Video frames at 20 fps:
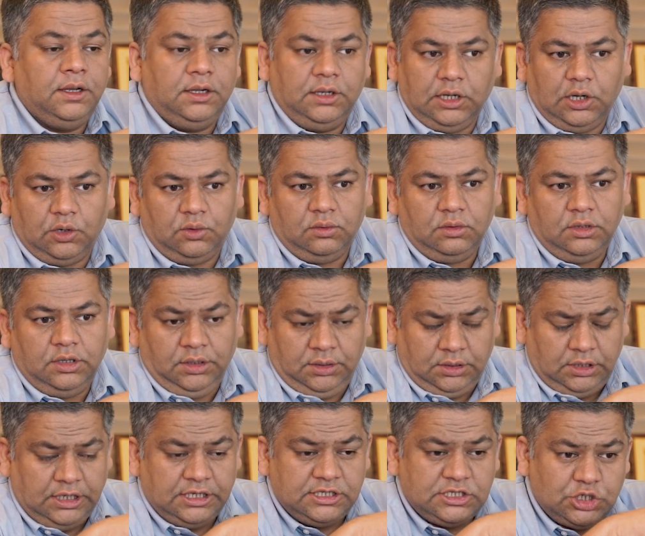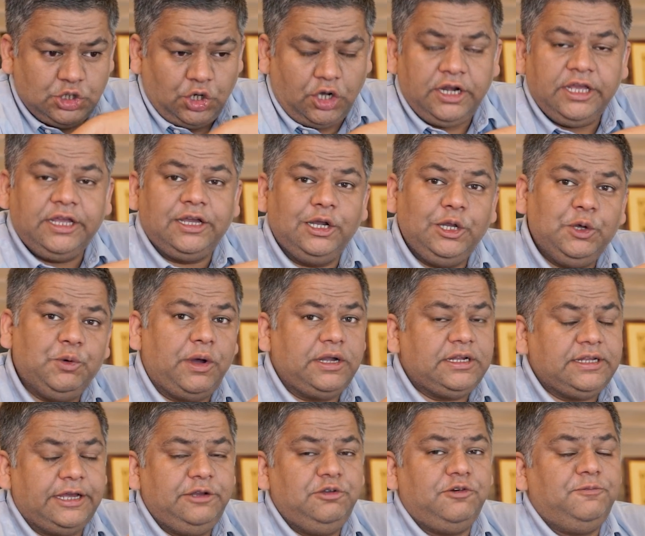Now, historically,
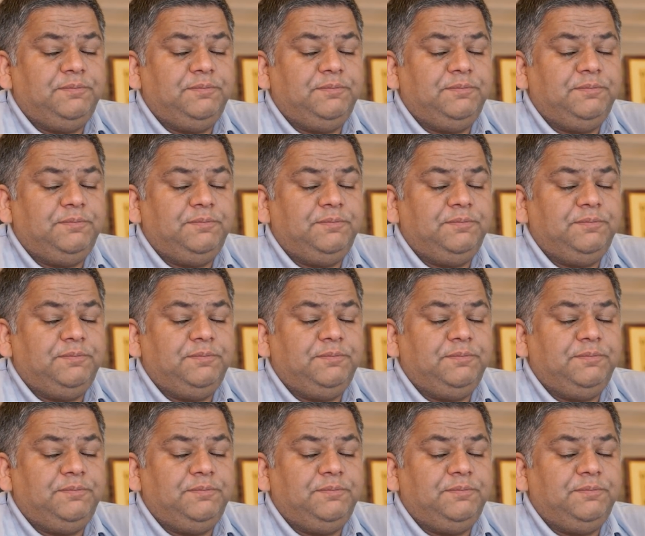what kind